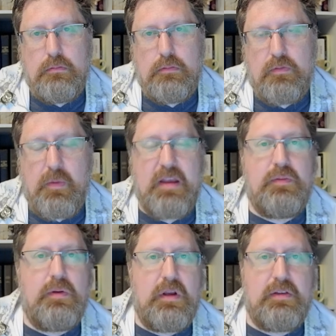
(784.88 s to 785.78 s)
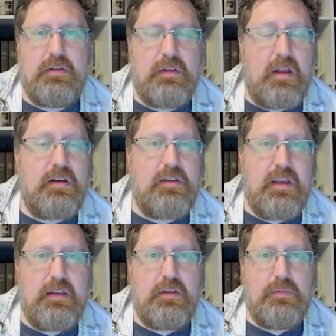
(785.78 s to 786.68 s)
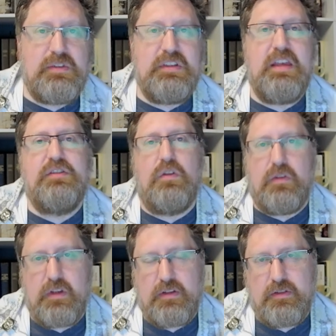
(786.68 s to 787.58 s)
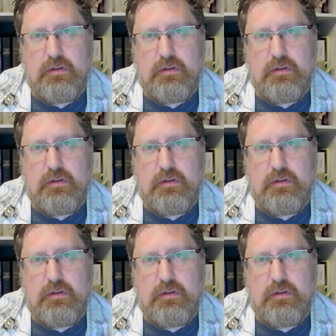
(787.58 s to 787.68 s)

From my experience, Latter-day Saints obsess over this.